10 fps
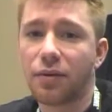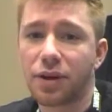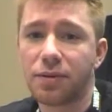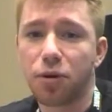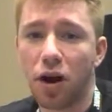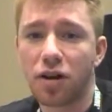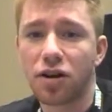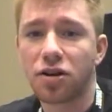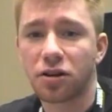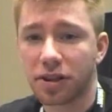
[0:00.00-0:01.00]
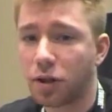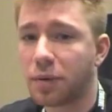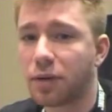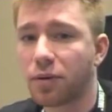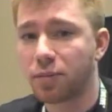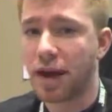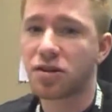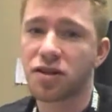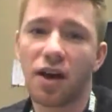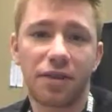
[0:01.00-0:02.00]
We partnered a little bit with
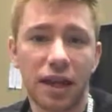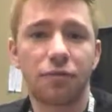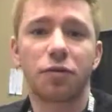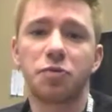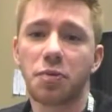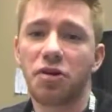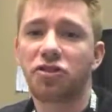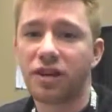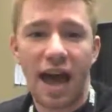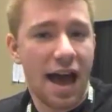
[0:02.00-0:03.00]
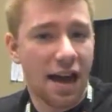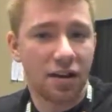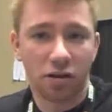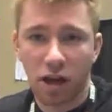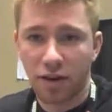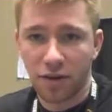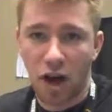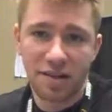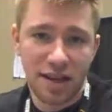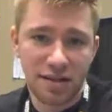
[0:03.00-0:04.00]
Microsoft. They gave us permission to add a lot of
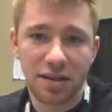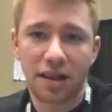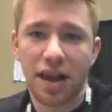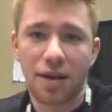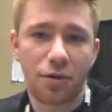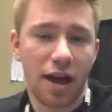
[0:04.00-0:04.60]
content to the game.